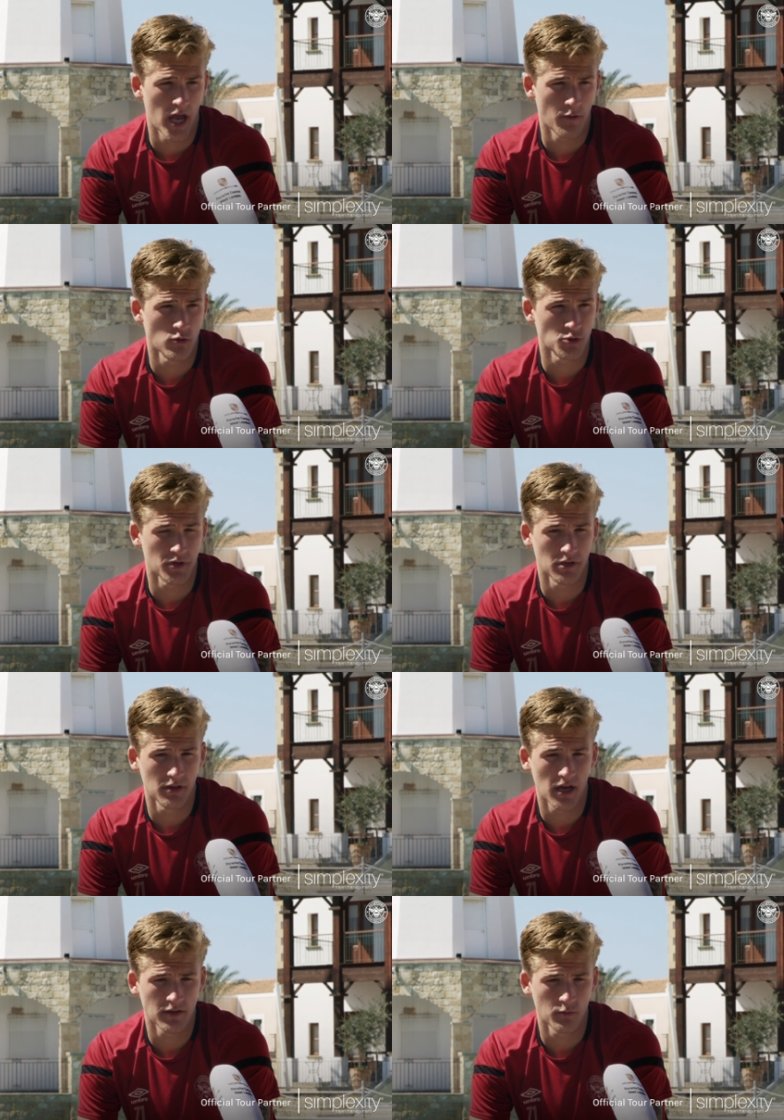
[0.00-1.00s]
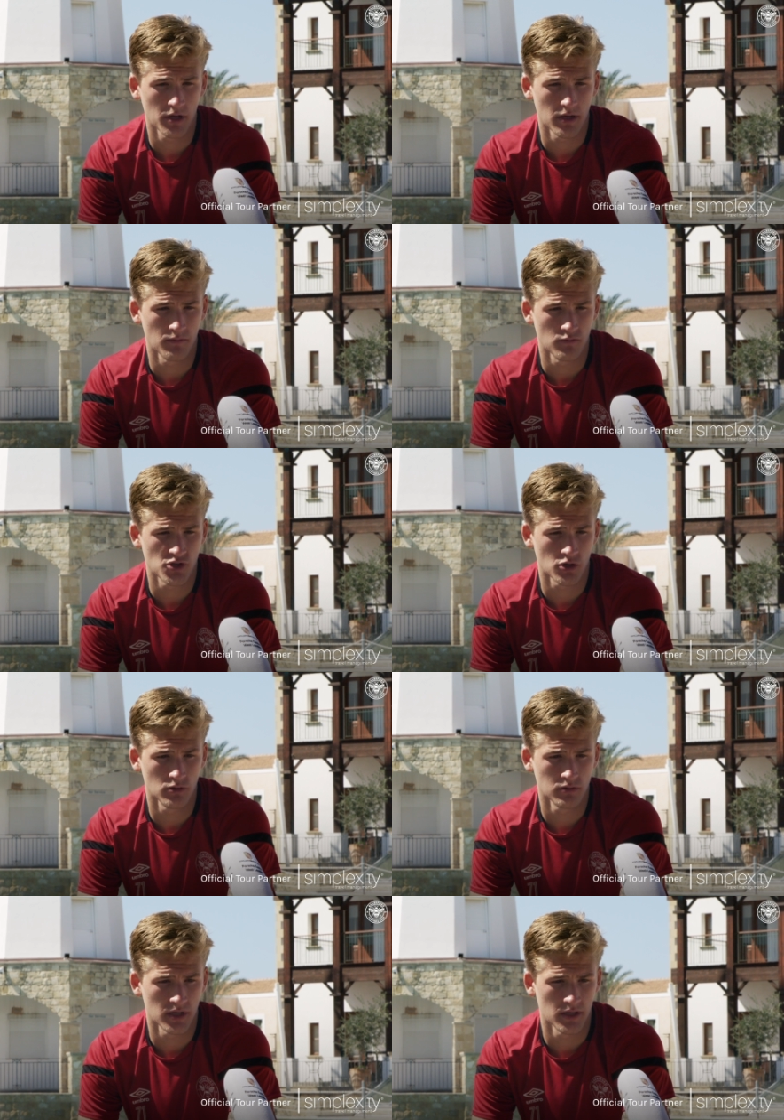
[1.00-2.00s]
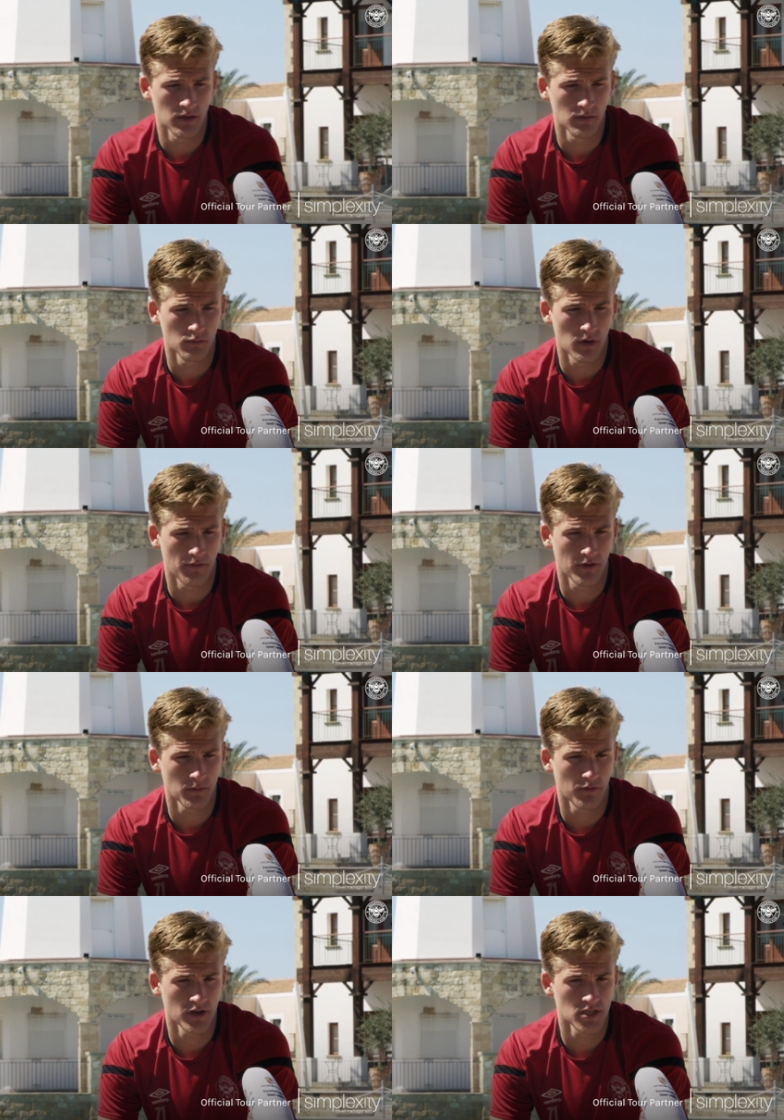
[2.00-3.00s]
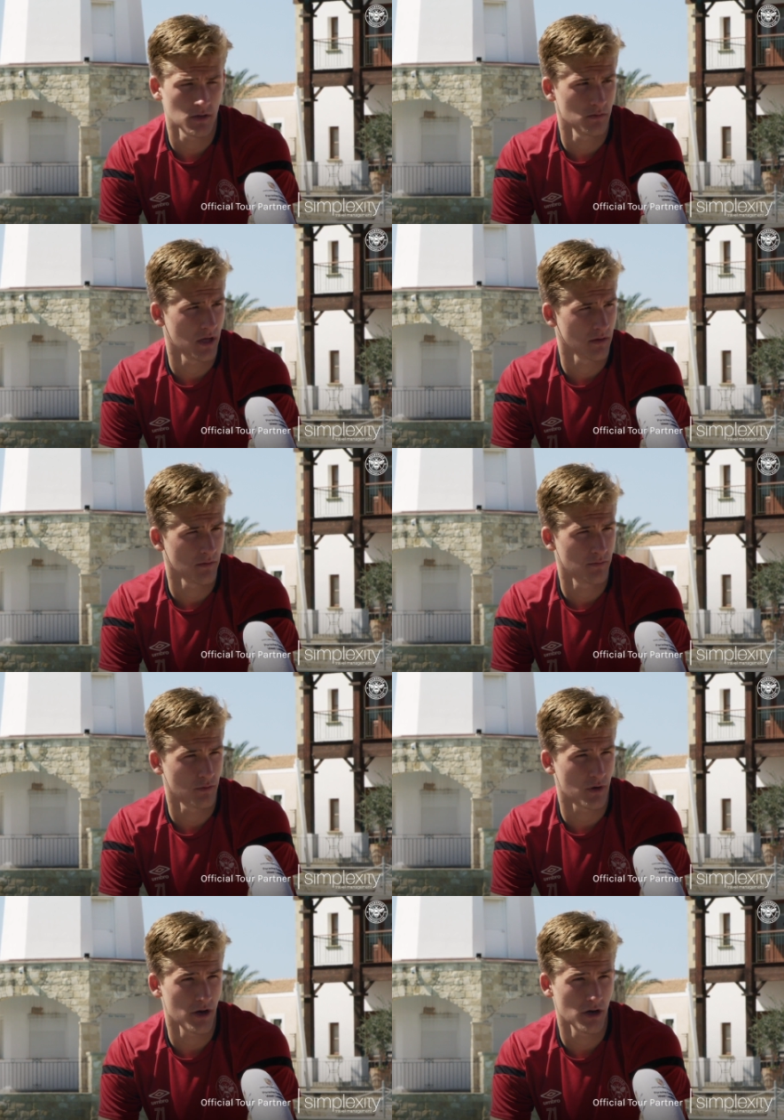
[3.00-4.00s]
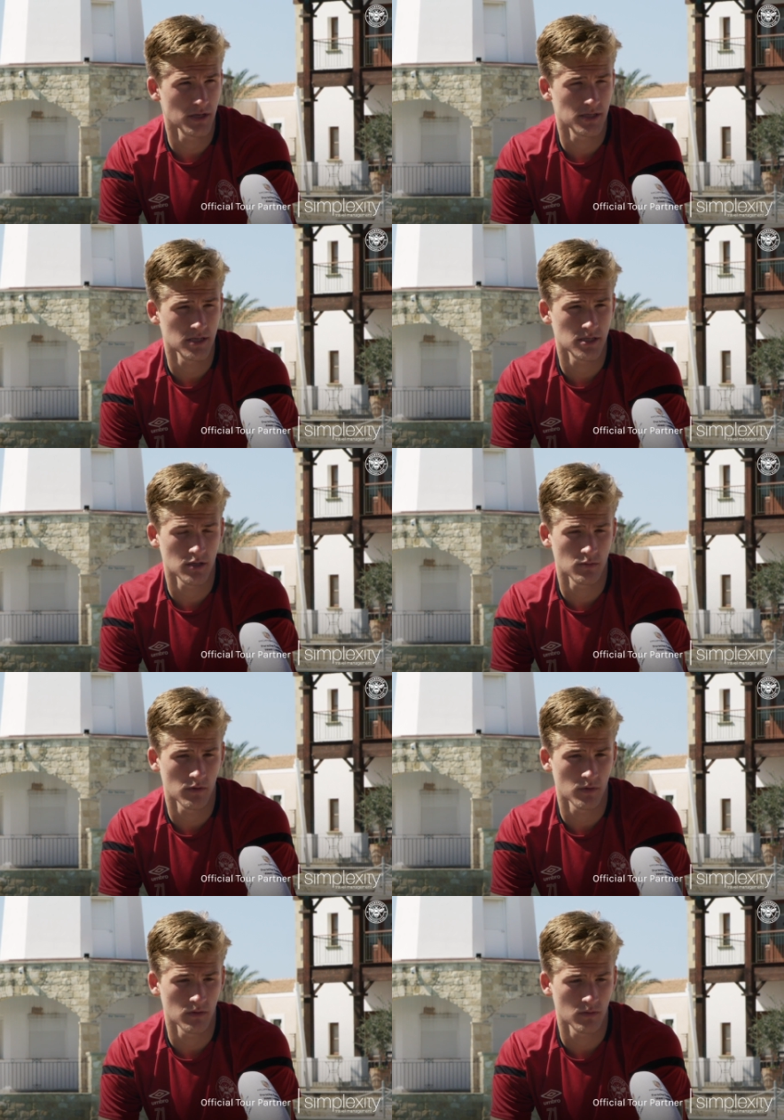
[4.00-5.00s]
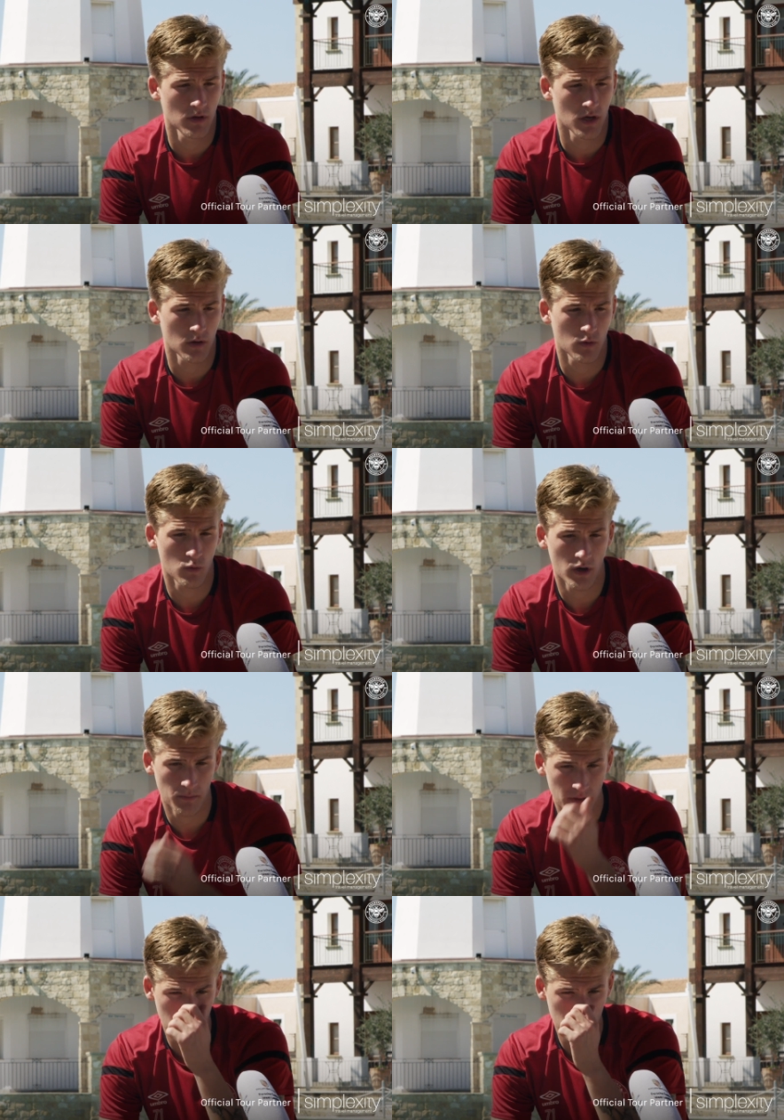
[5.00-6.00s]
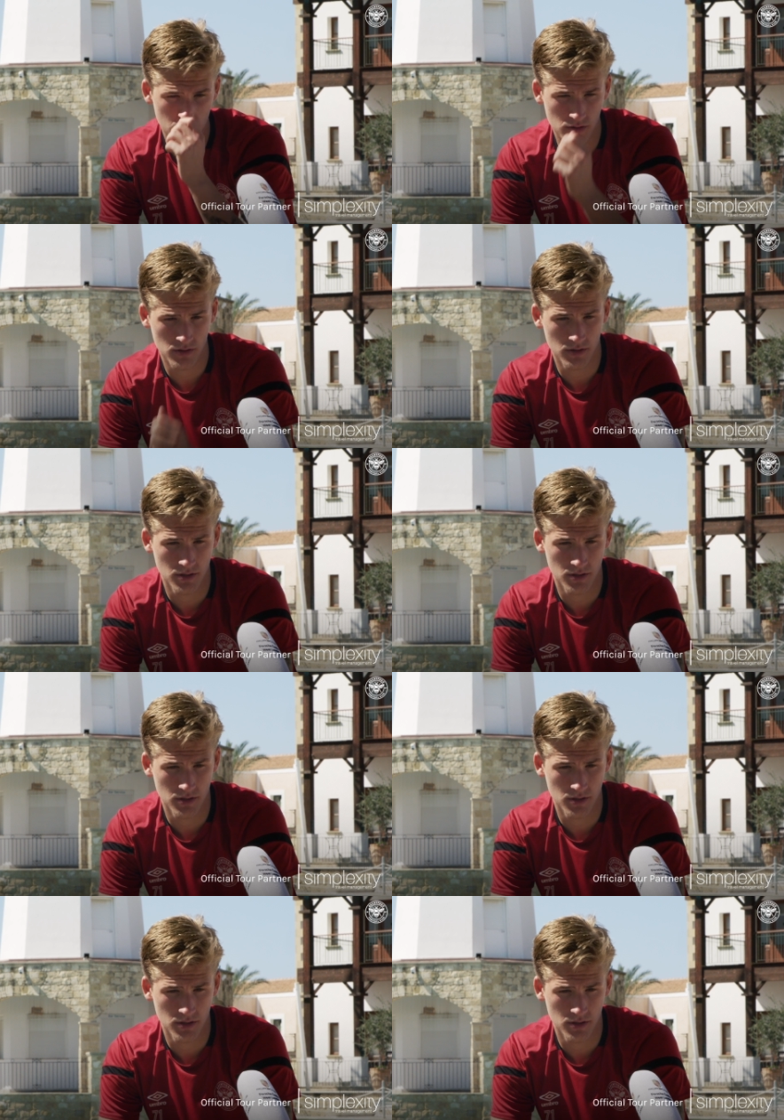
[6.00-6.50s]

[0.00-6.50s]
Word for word: Everyone was very delighted with the result, and I think we faced them like quite early this season. Maybe got a quite big lose,